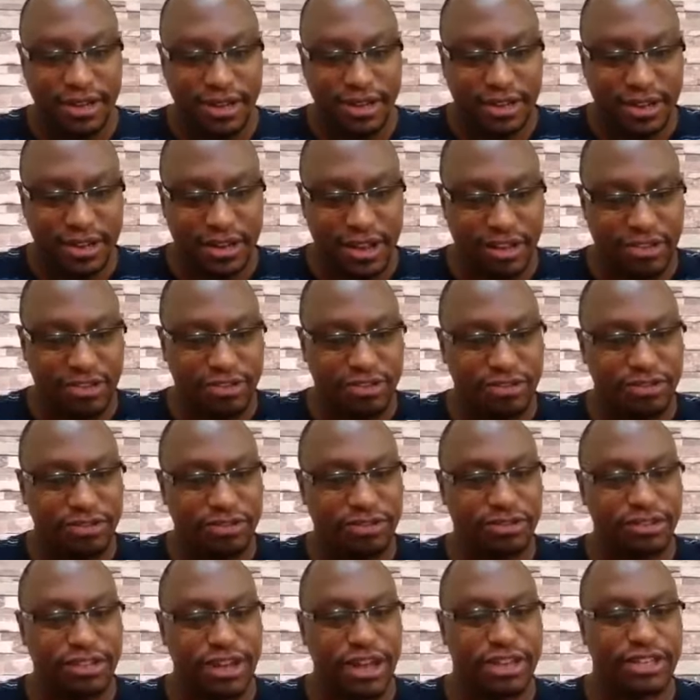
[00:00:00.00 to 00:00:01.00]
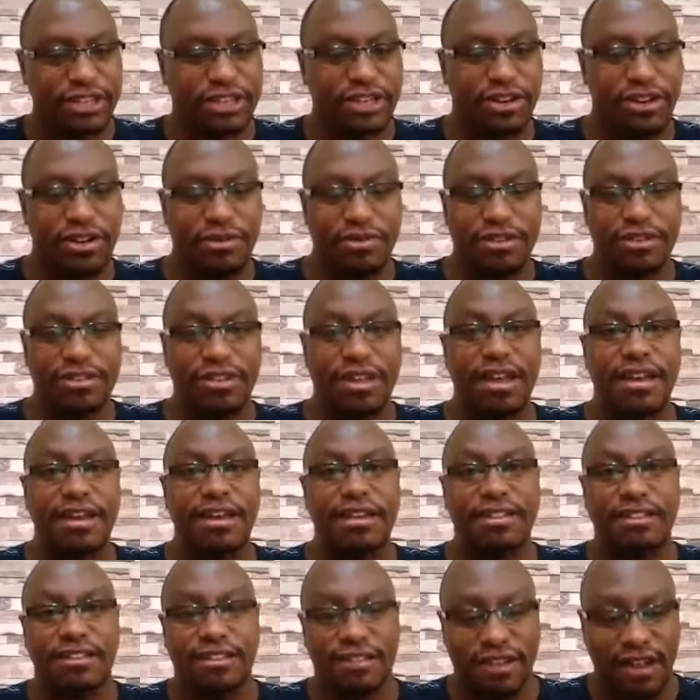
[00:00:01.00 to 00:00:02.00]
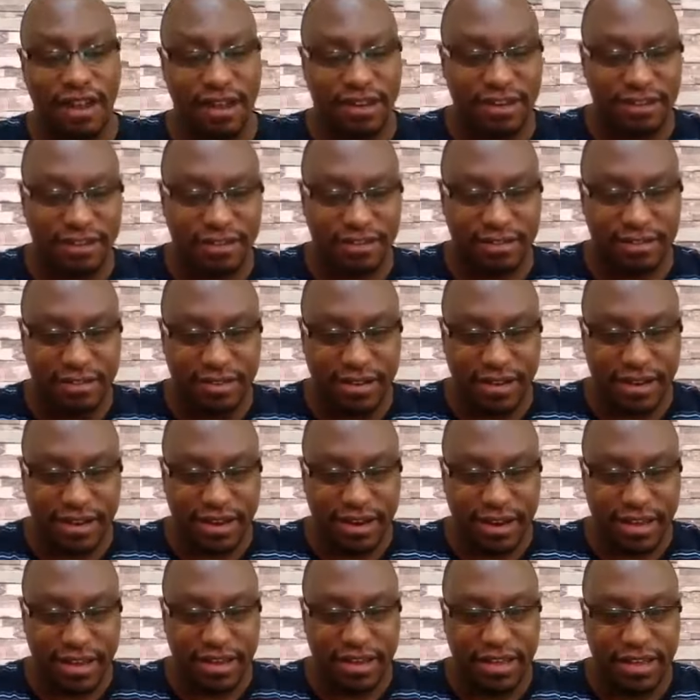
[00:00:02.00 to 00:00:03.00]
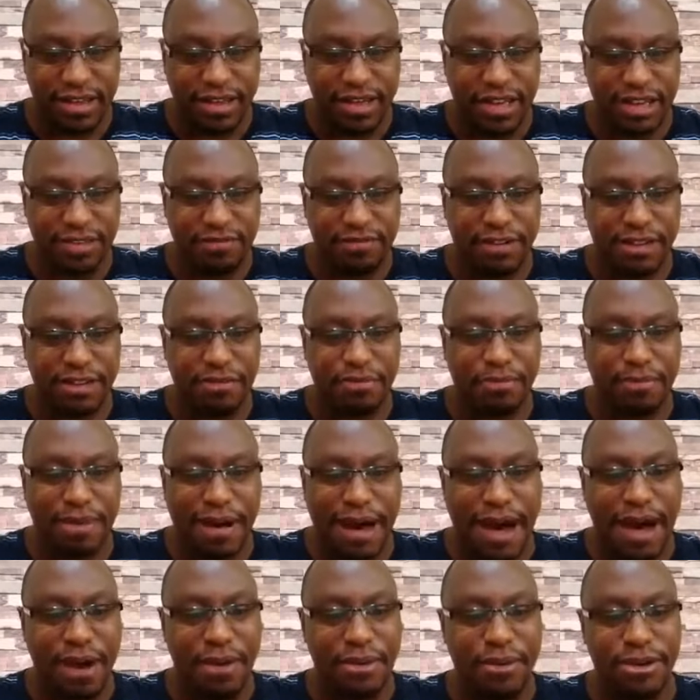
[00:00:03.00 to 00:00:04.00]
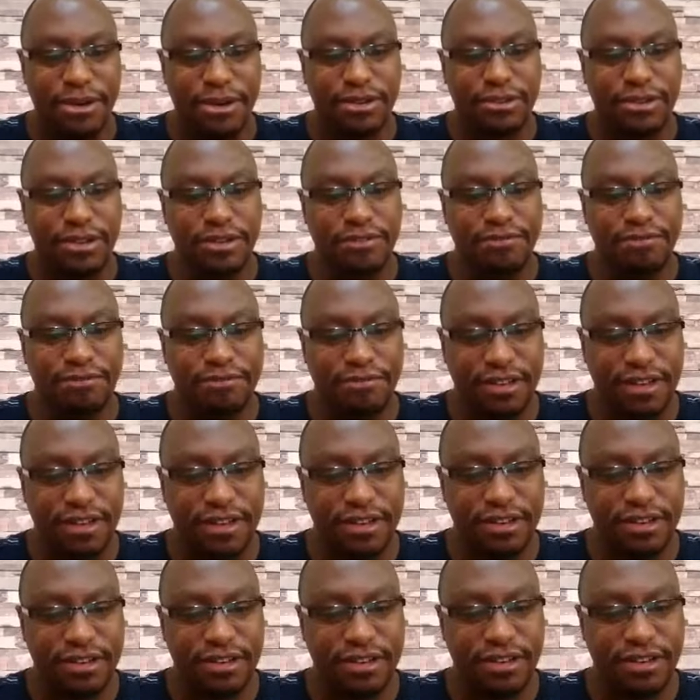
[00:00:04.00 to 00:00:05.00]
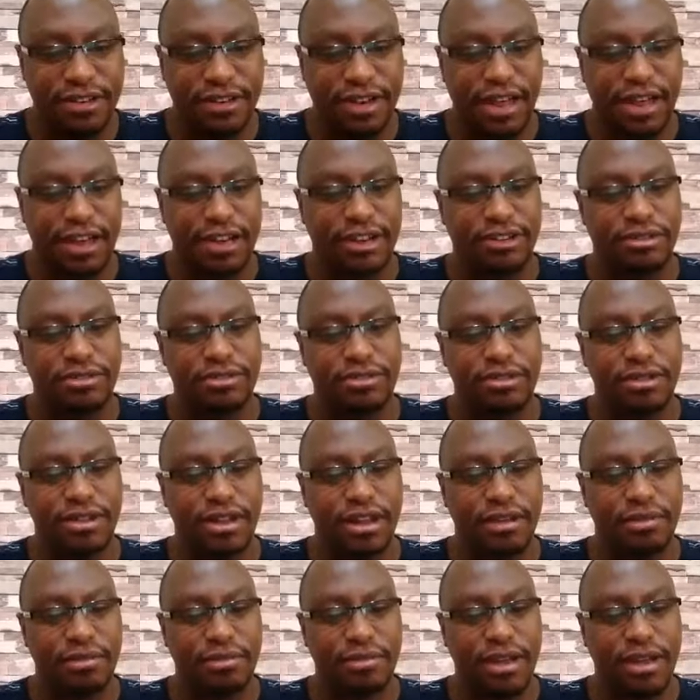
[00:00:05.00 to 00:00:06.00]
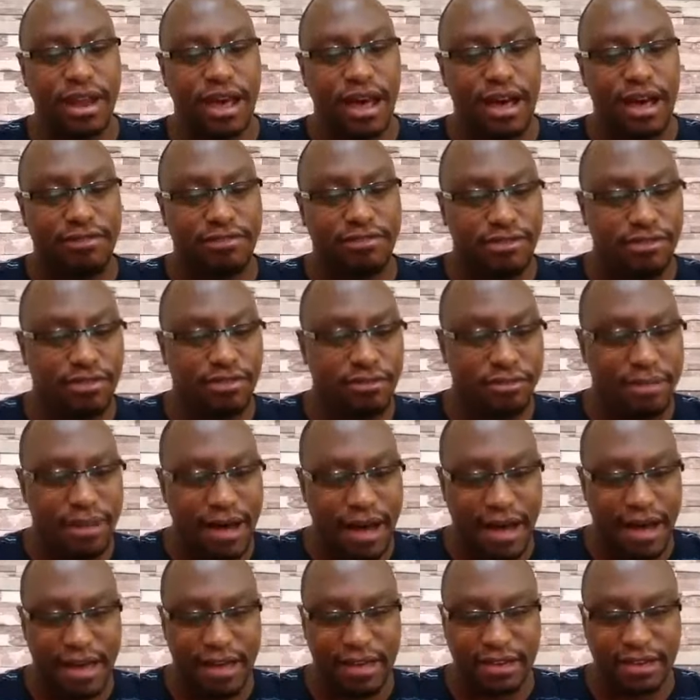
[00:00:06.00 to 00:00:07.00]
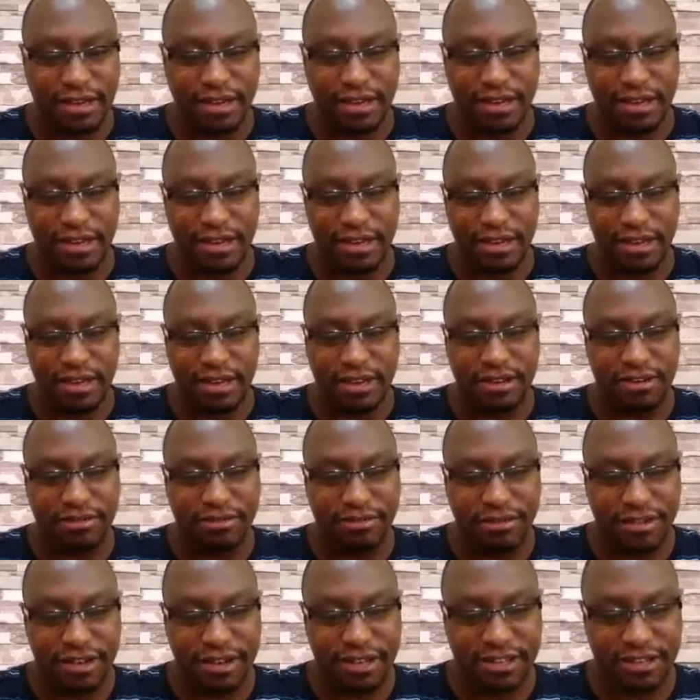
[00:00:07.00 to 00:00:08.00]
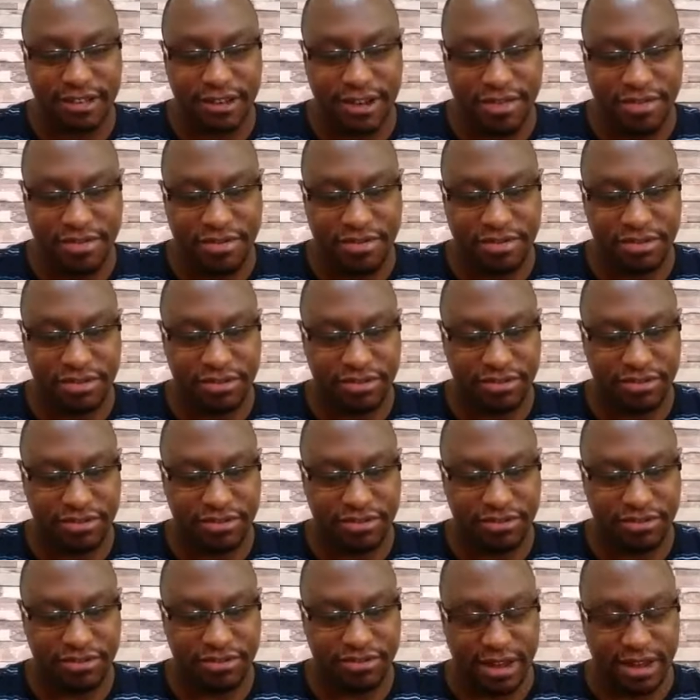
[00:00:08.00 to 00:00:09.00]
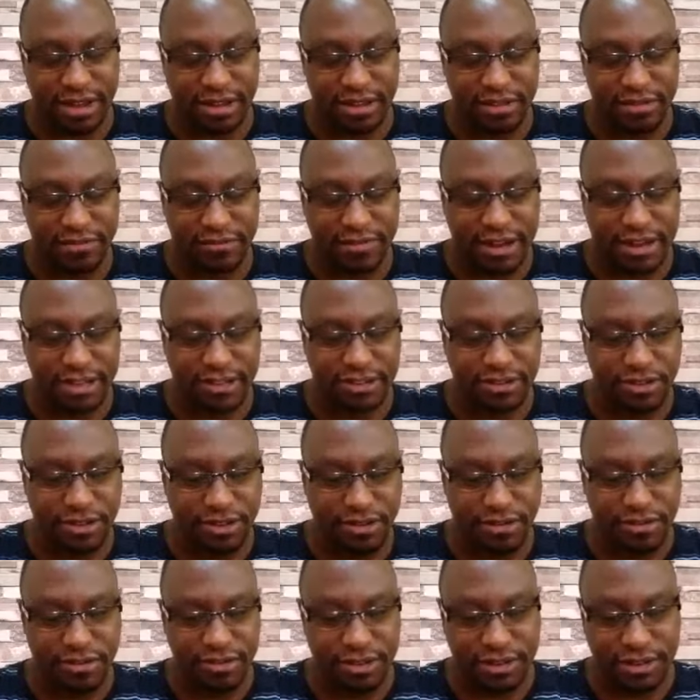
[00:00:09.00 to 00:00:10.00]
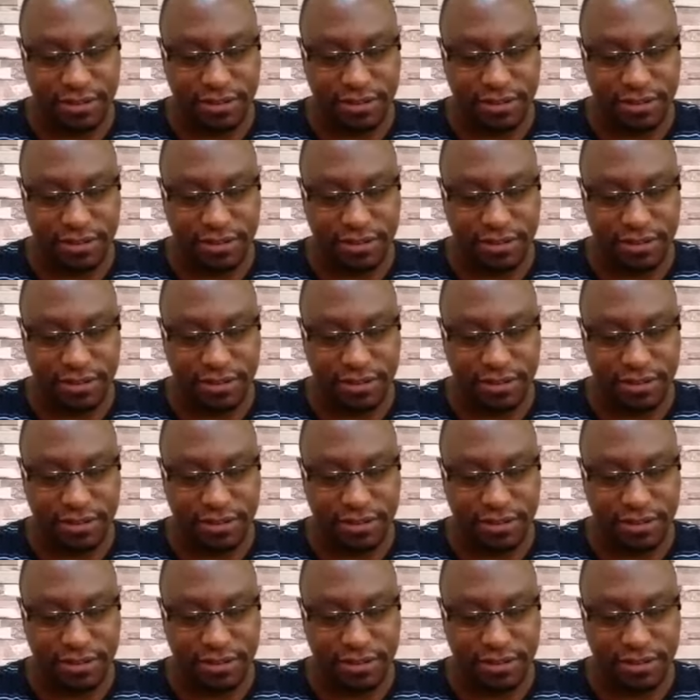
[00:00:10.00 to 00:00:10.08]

There is no searching of his understanding. He giveth power to the faint, and to them that have no might he increaseth strength. Verse 30.